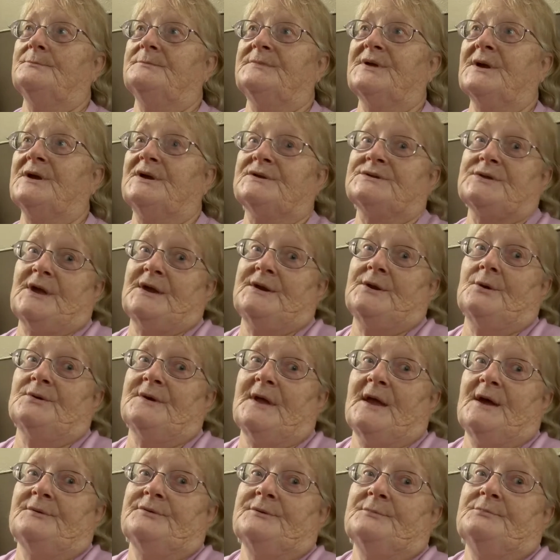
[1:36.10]
because I don't
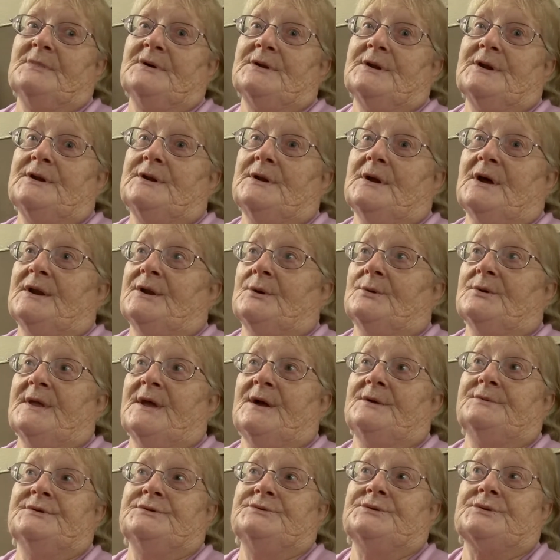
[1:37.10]
have the money, I don't
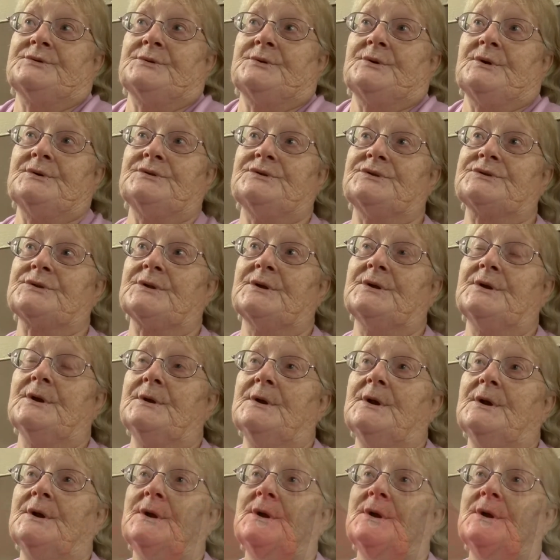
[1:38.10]
have insurance. Why